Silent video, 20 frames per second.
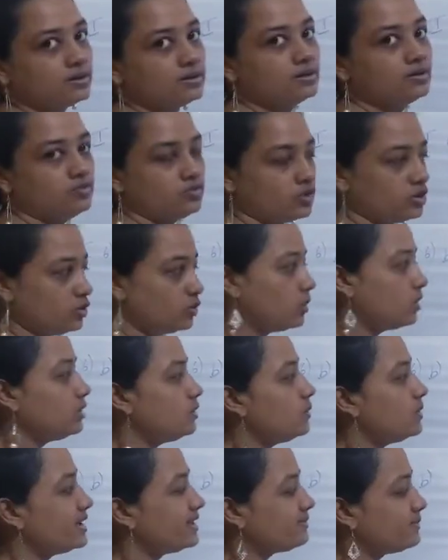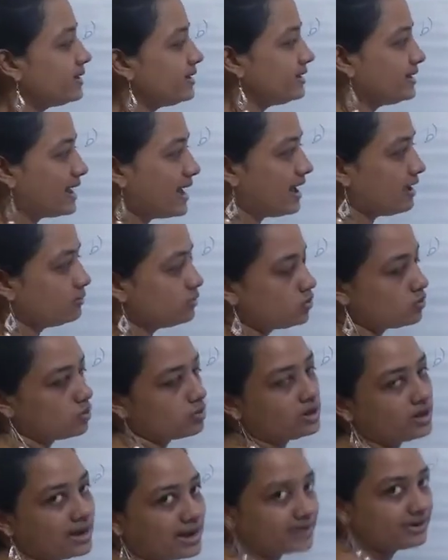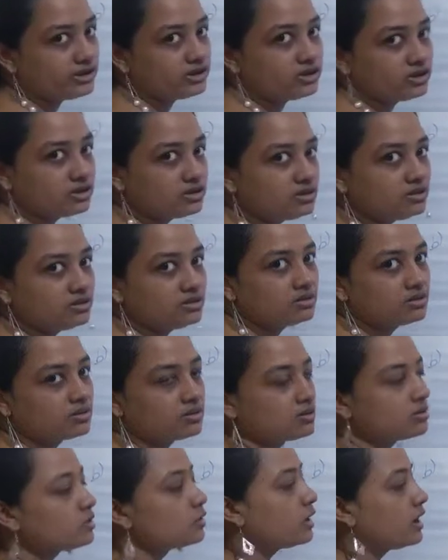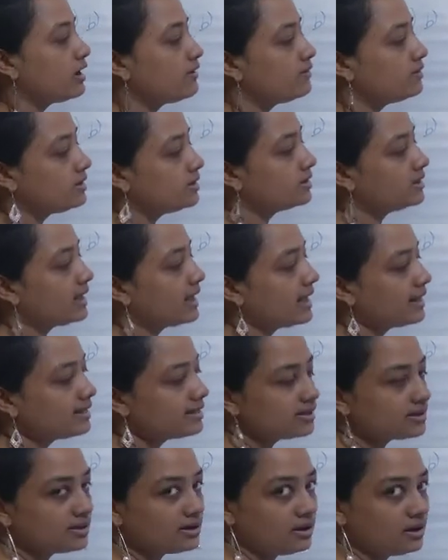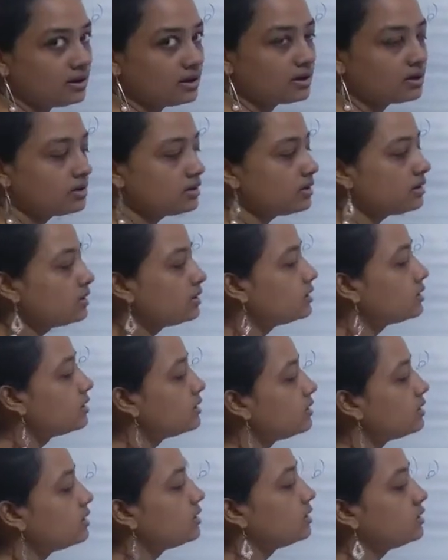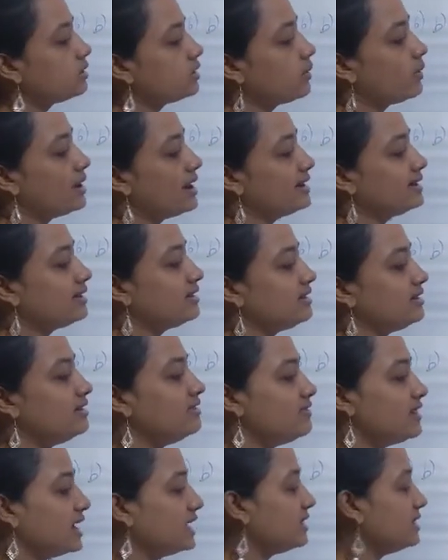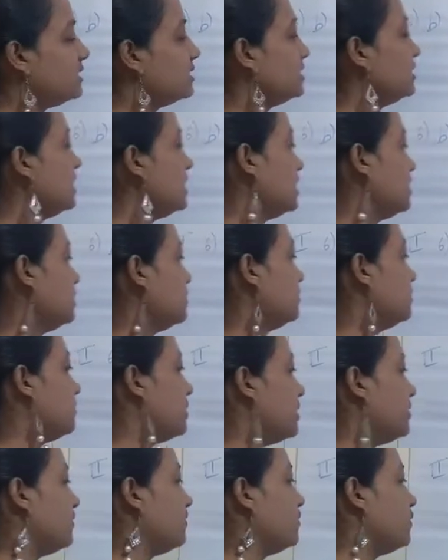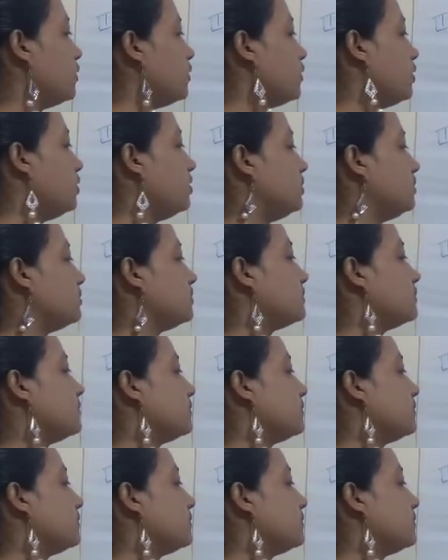So I don't want to waste my time showing addition. So I have written the answer. Now let us divide this by 4.